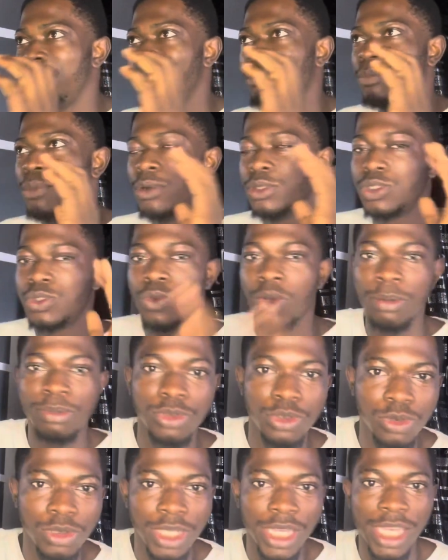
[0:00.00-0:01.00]
both Web
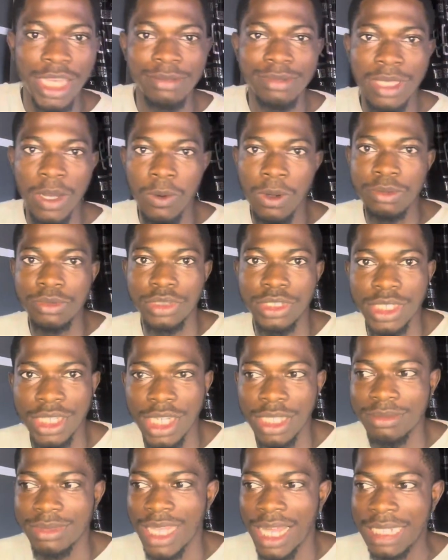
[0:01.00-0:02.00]
2 games and Web 3
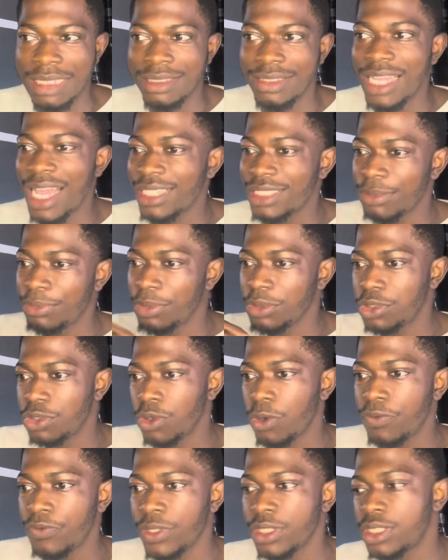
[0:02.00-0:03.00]
games, and that's the beauty
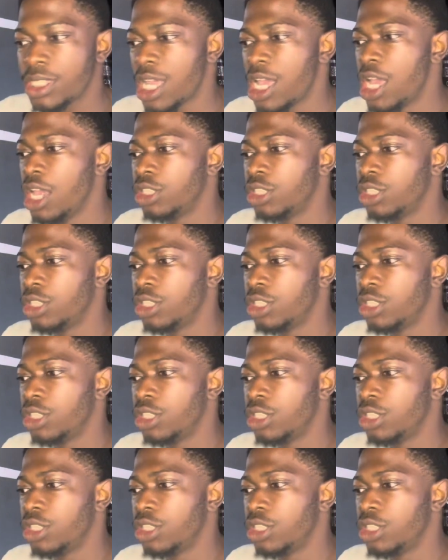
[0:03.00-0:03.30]
of it.